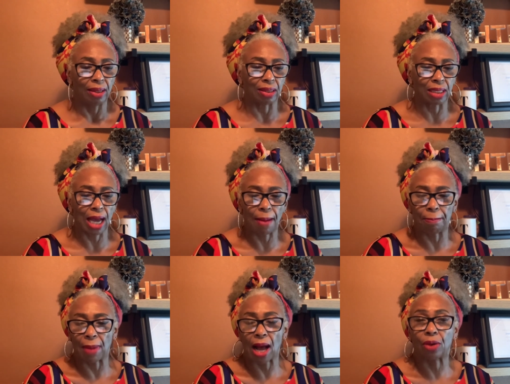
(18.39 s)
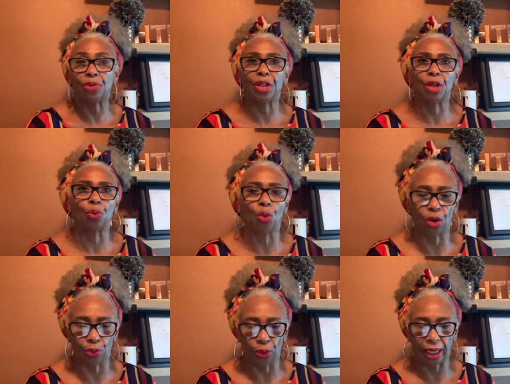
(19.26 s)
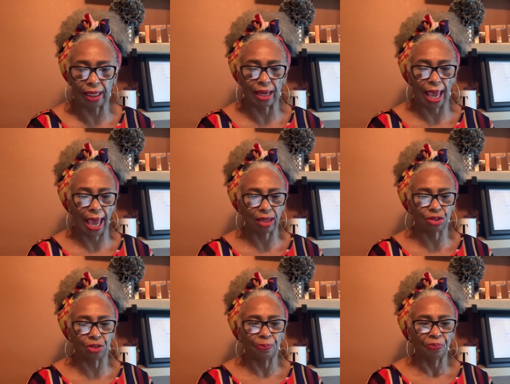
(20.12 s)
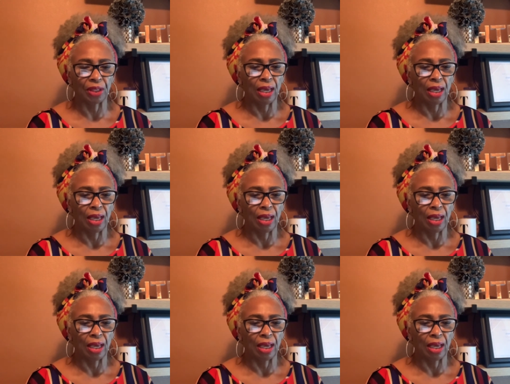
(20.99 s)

the top model, the award-winning actor.